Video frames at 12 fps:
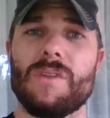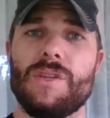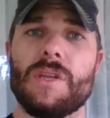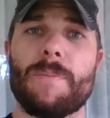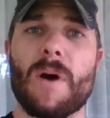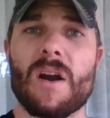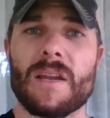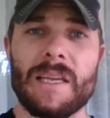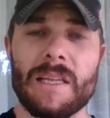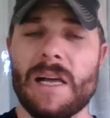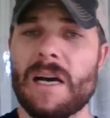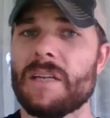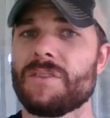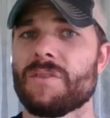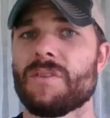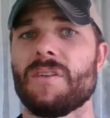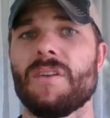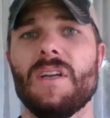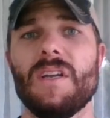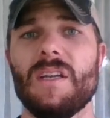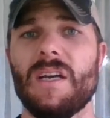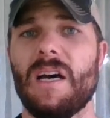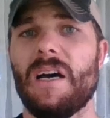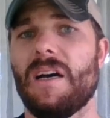the parking lot or
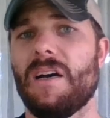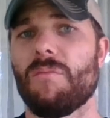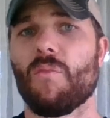uh,